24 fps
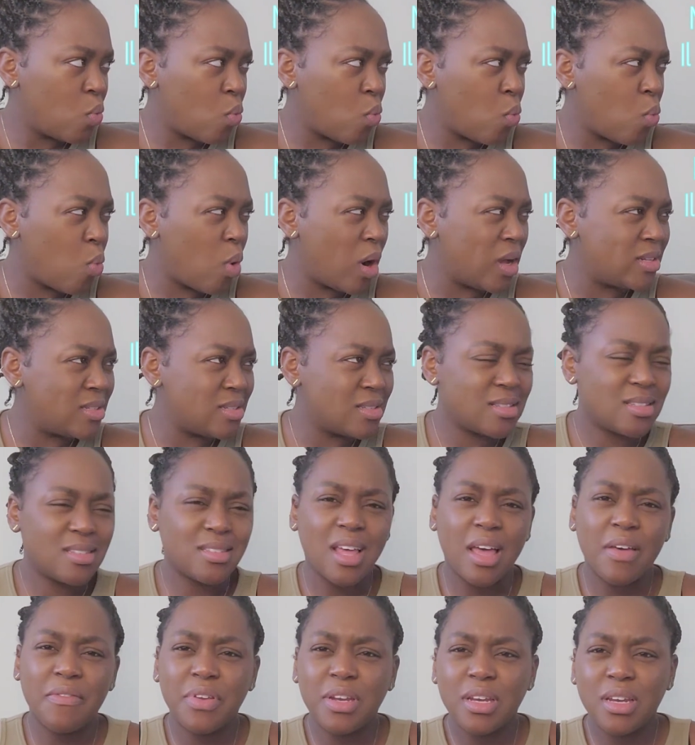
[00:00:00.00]

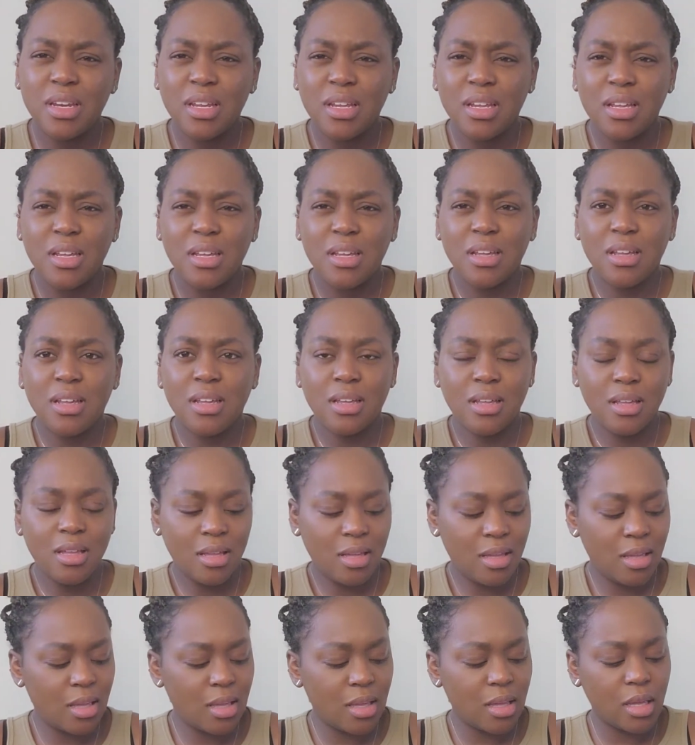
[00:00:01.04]
170
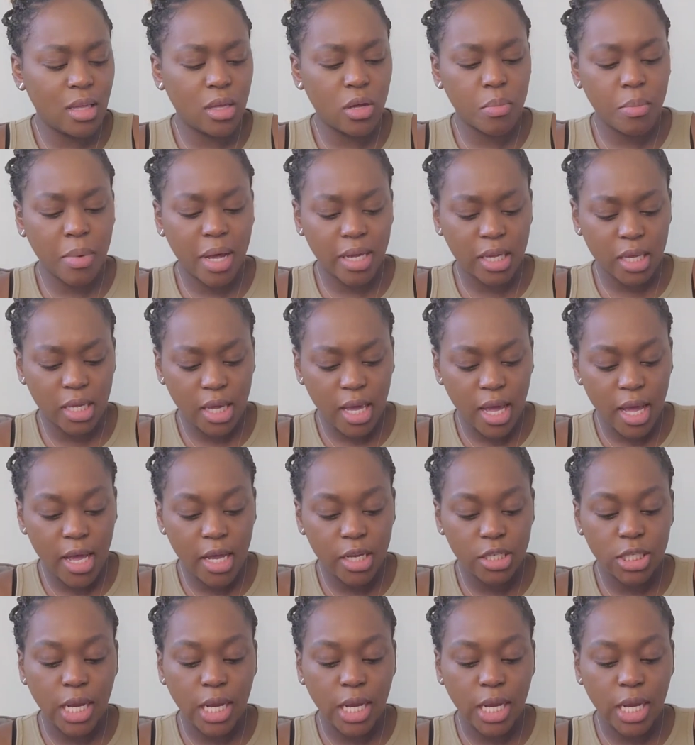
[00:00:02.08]
in Il Makiage.